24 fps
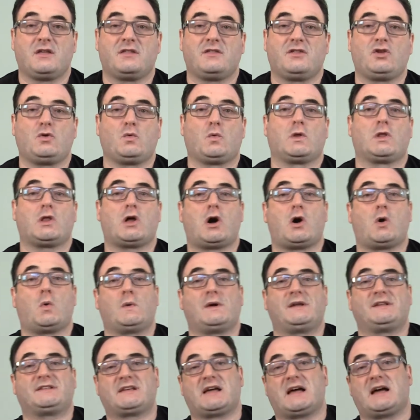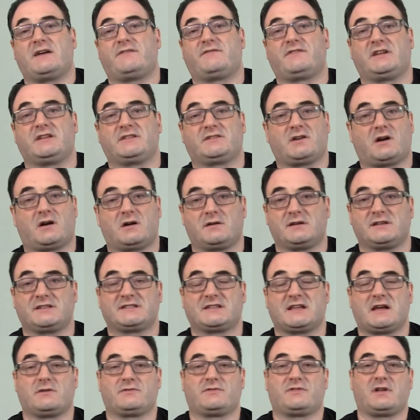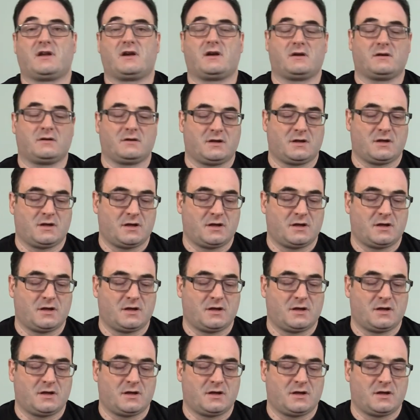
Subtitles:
you will always have guitarists out there.